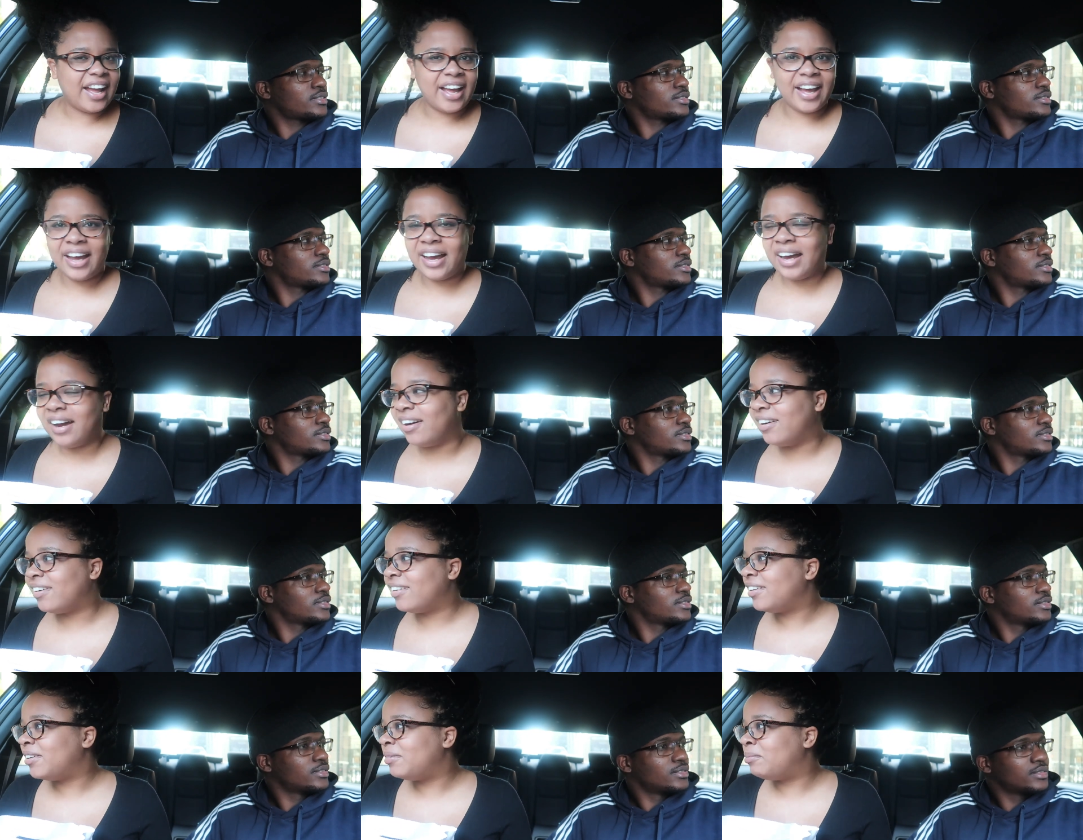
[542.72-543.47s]
Speaker 1: now.
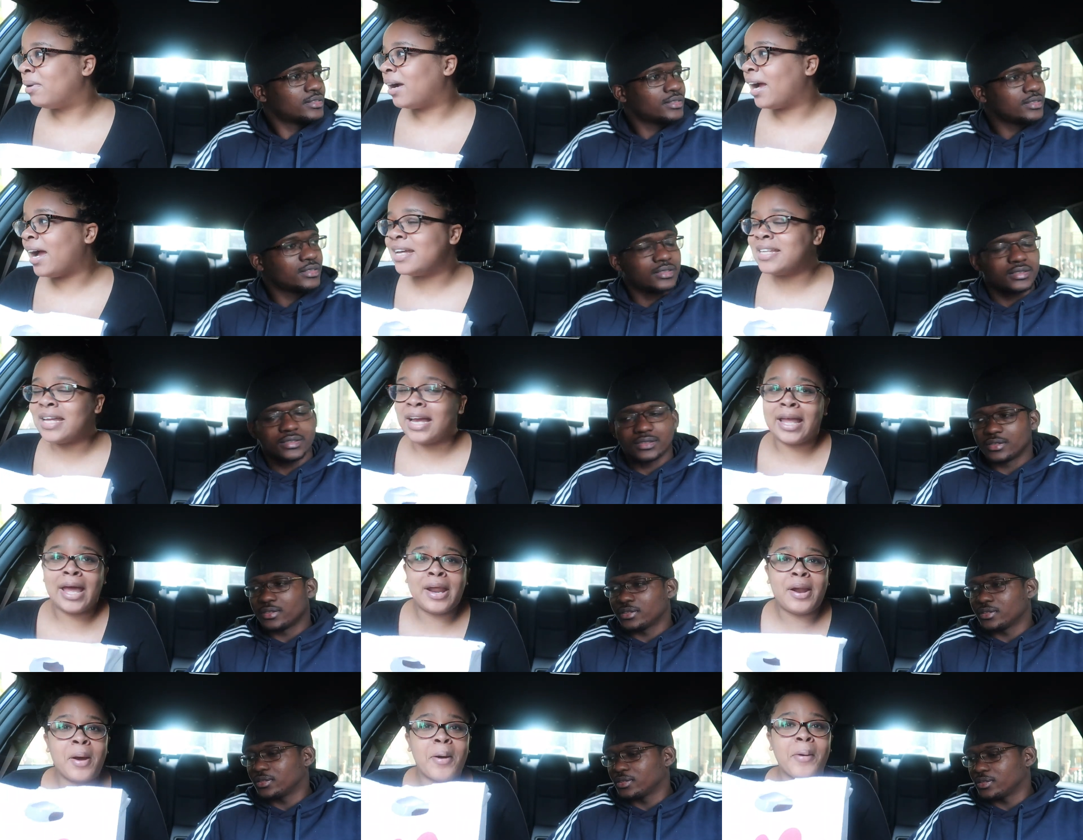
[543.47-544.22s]
Speaker 2: How? Well, guys, I
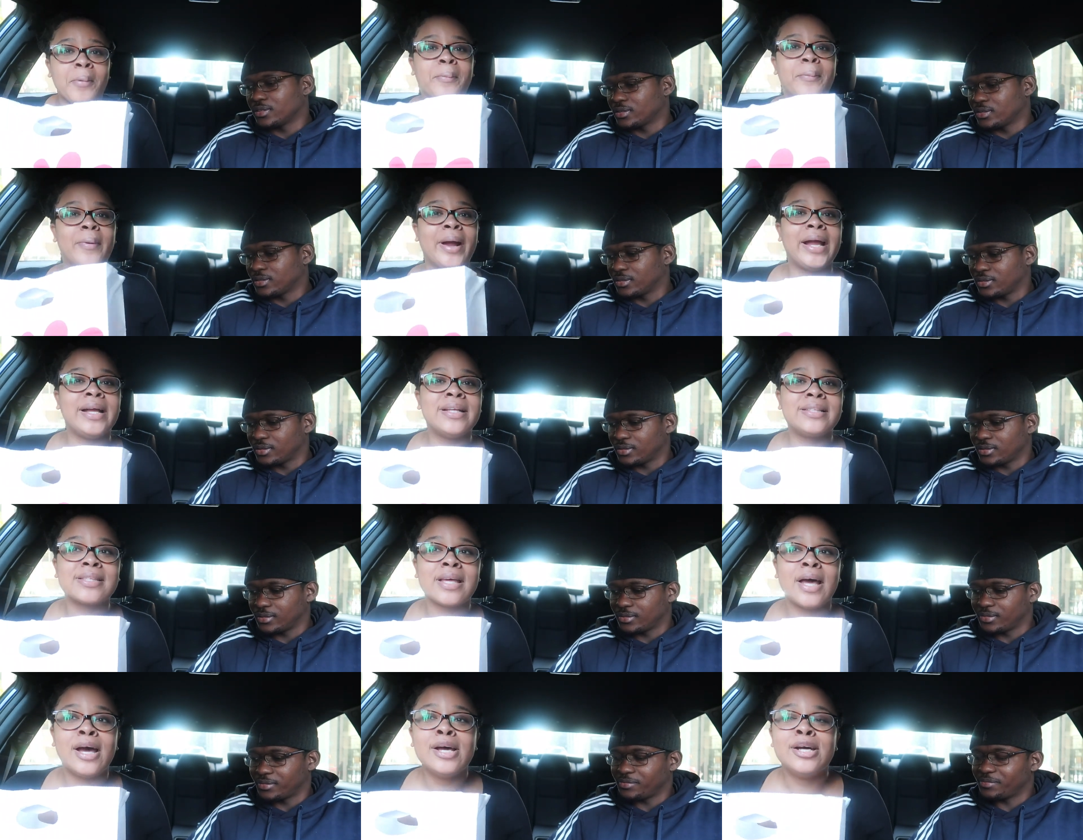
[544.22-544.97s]
cannot wait
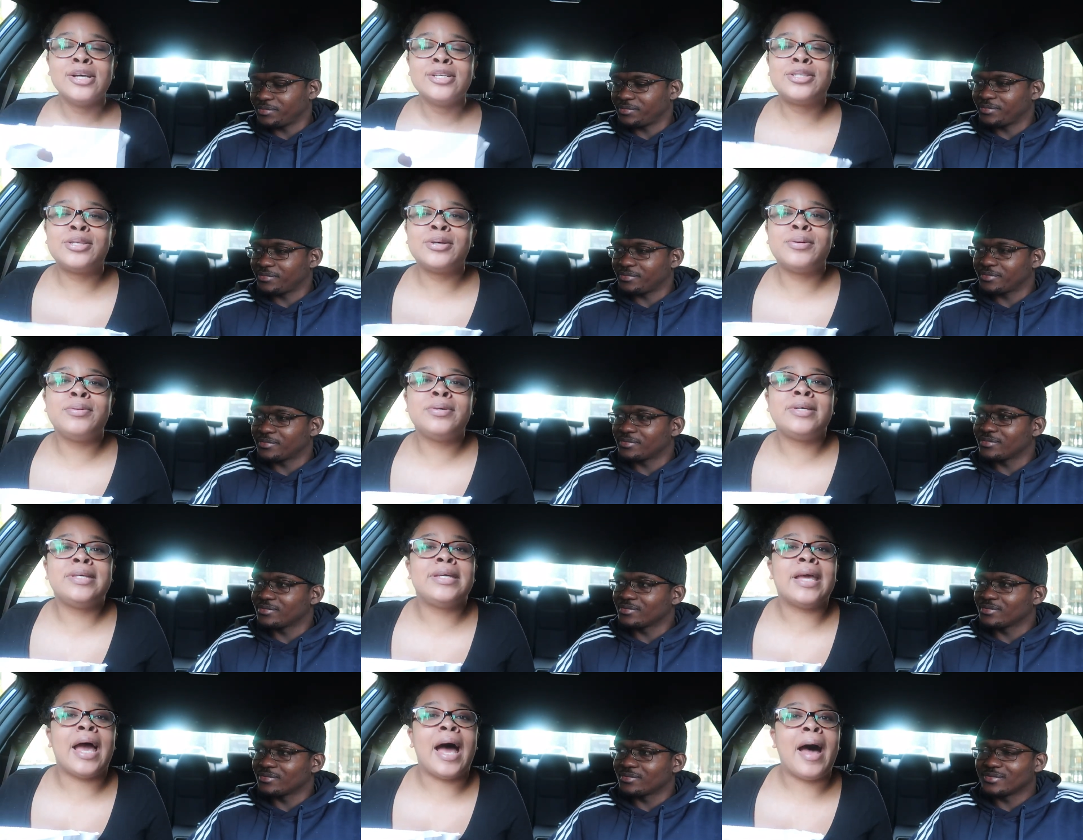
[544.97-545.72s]
to
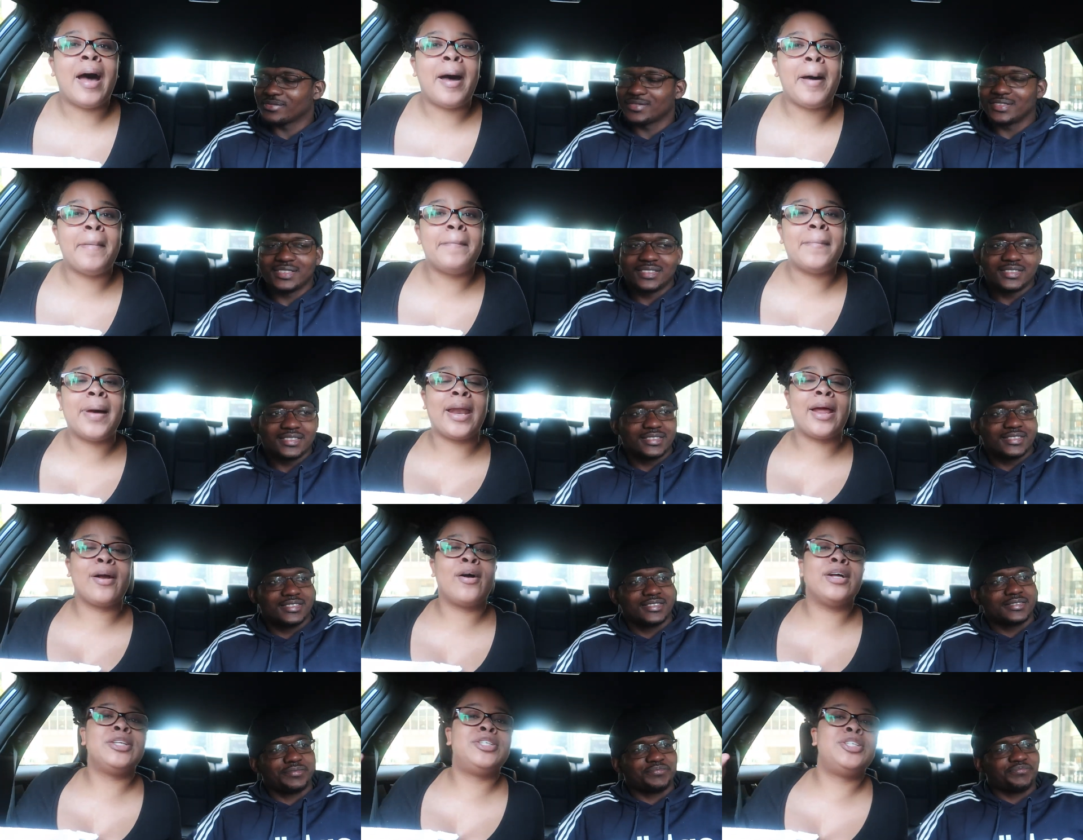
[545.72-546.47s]
yam. And
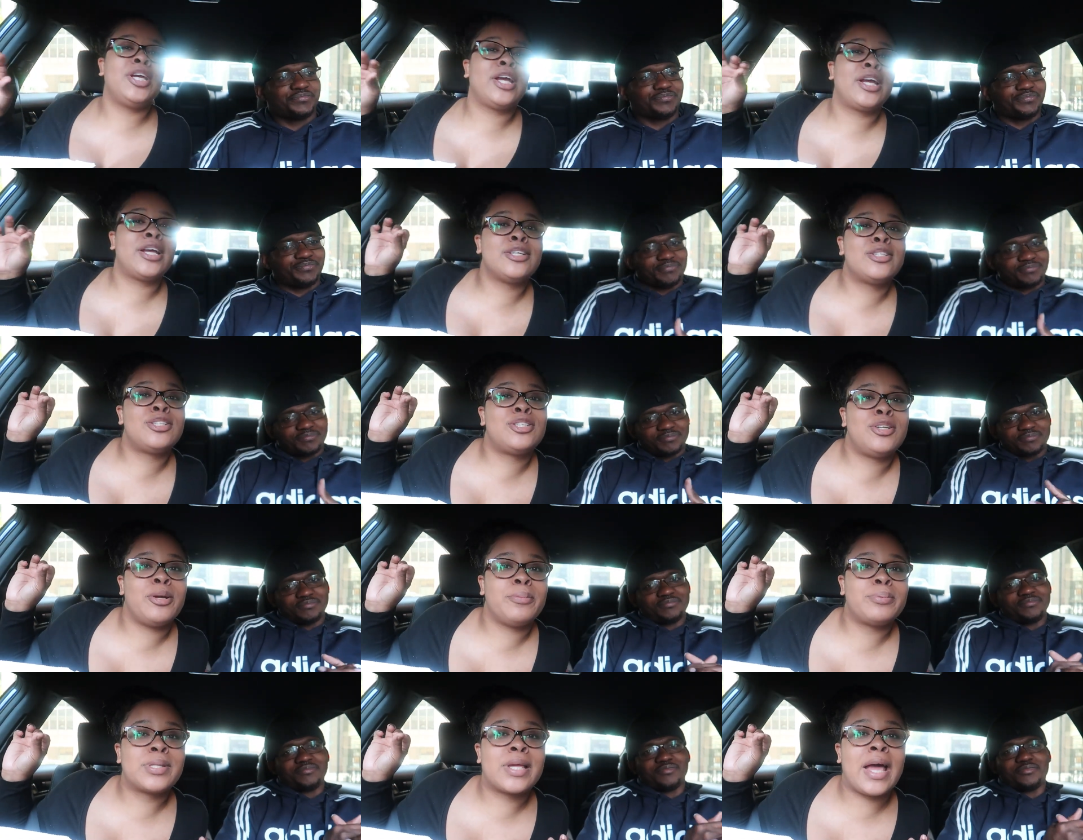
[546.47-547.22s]
I got chicken
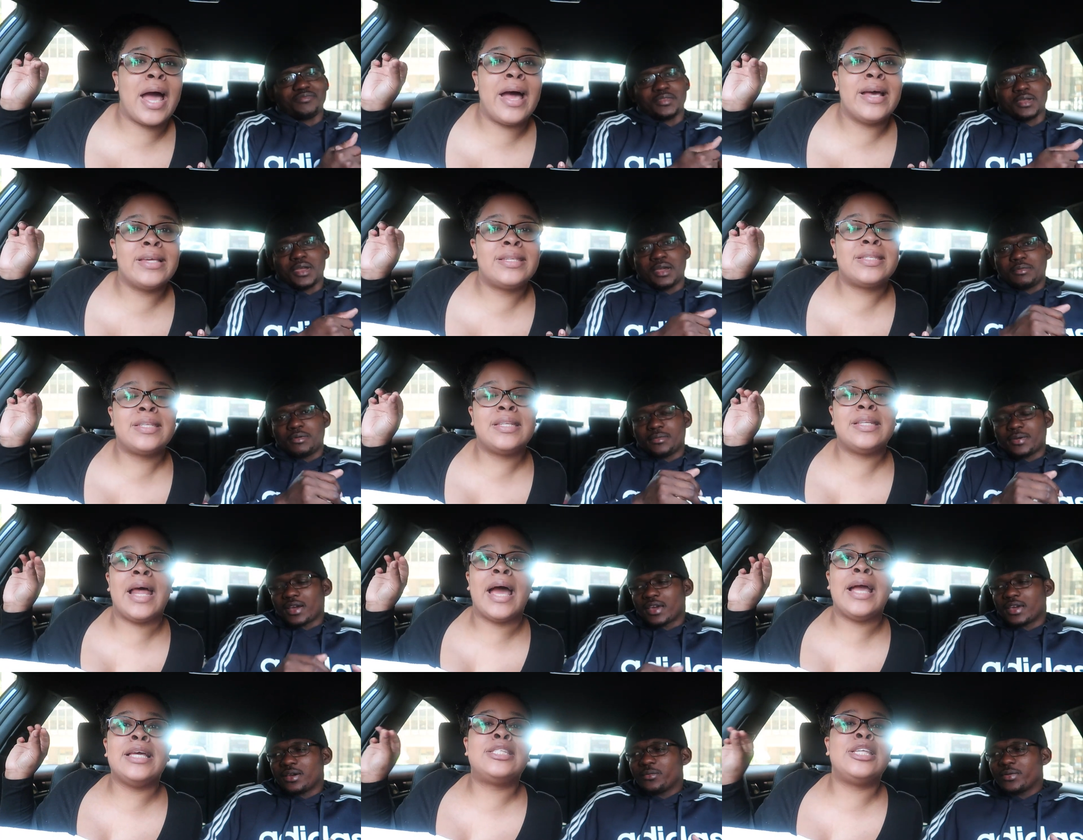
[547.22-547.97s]
strips, guys.
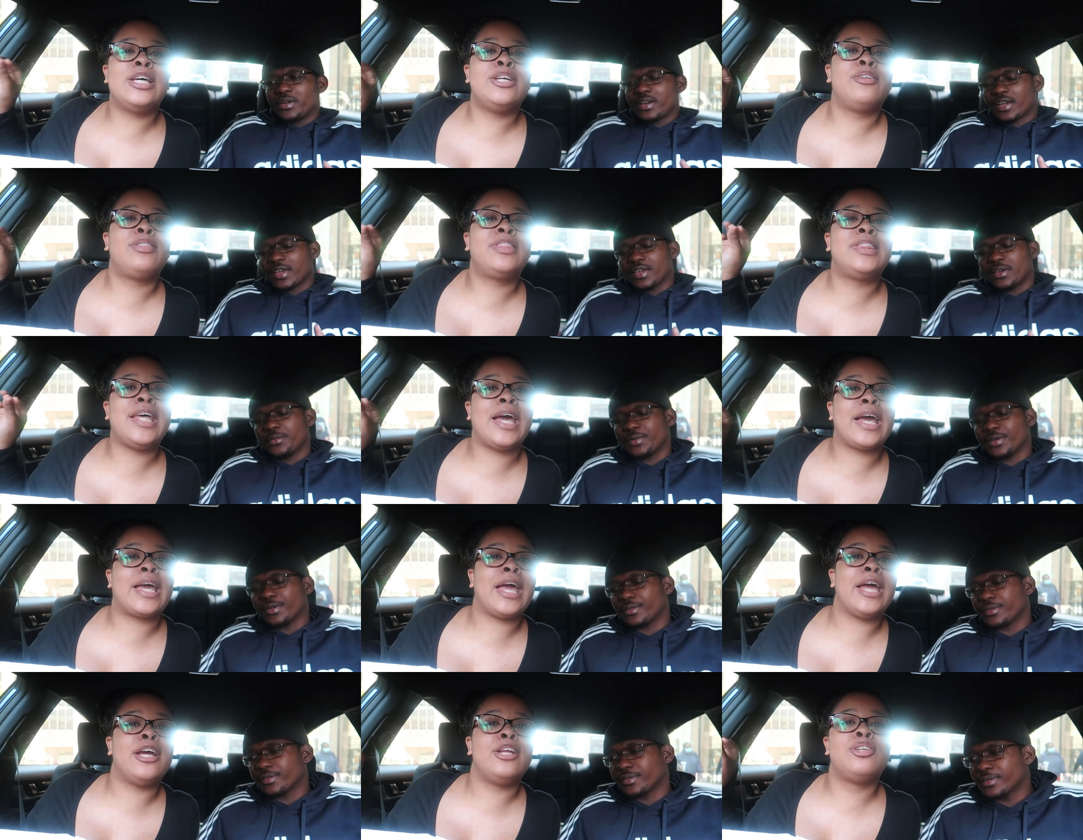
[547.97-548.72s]
Speaker 1: Nice and
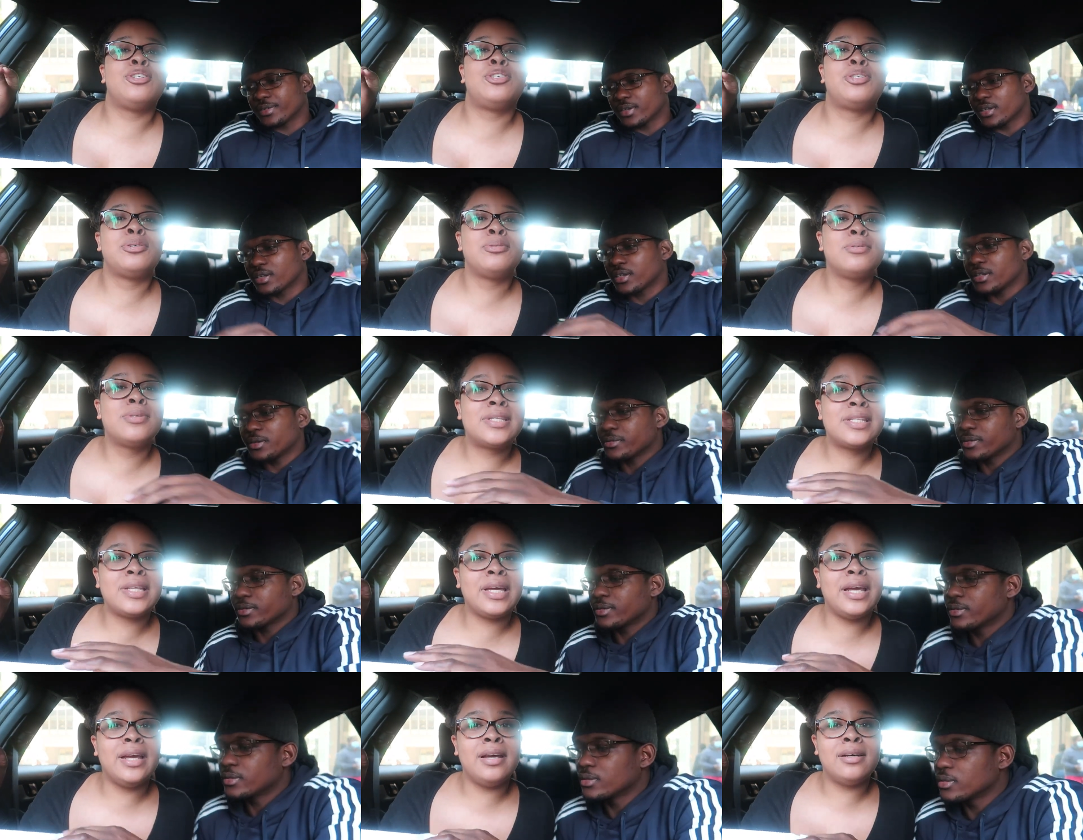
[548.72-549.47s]
thick and
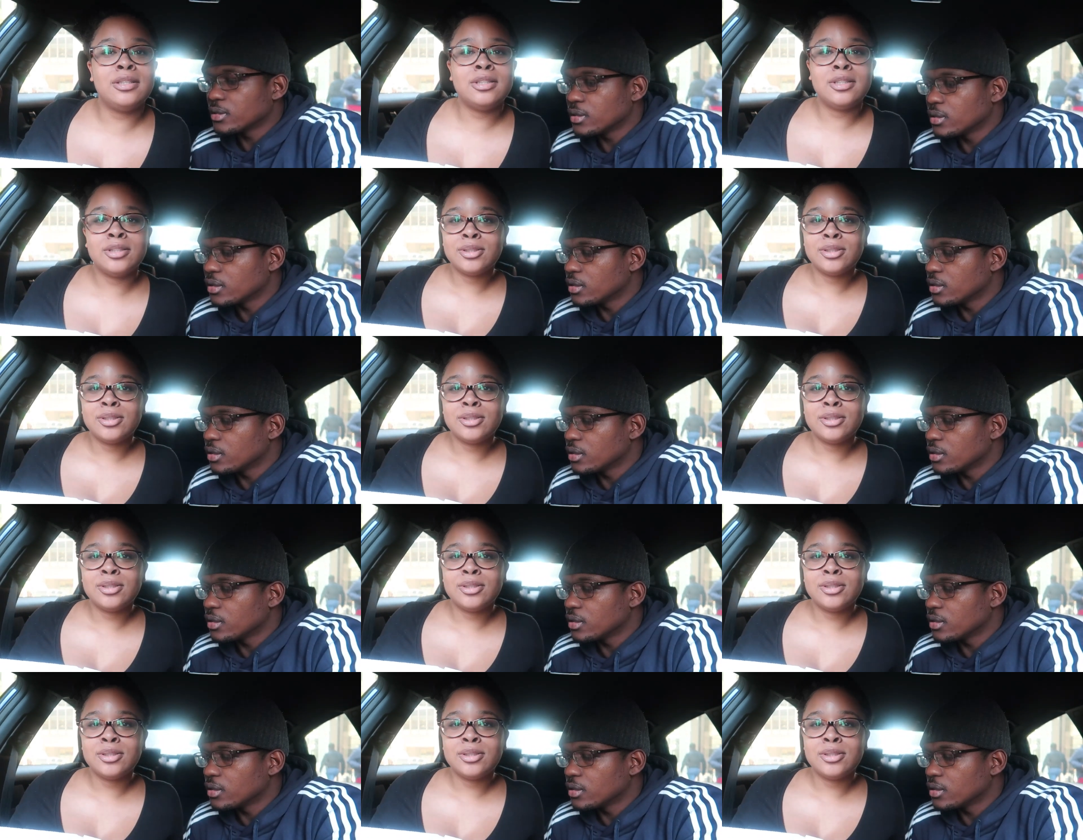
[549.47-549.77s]
juicy.